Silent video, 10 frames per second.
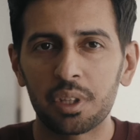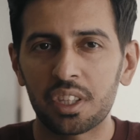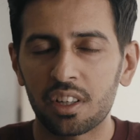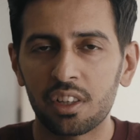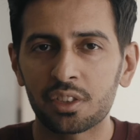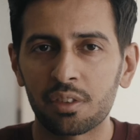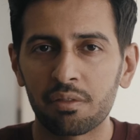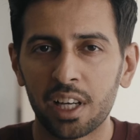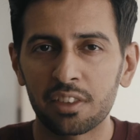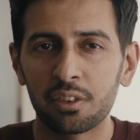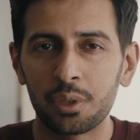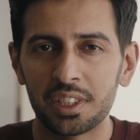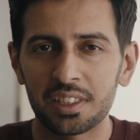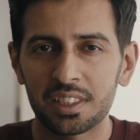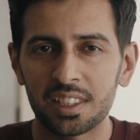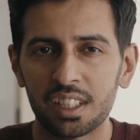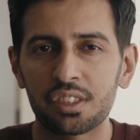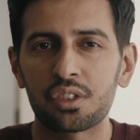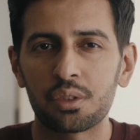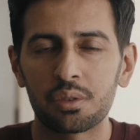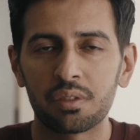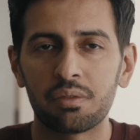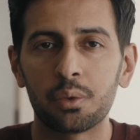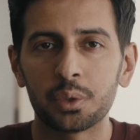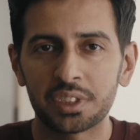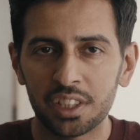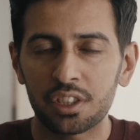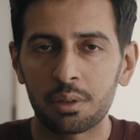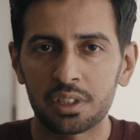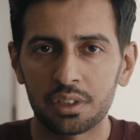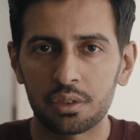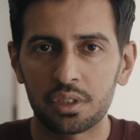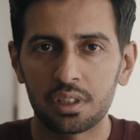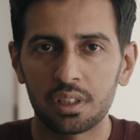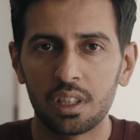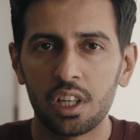but there are some valid reasons not to shoot the full sensor resolution.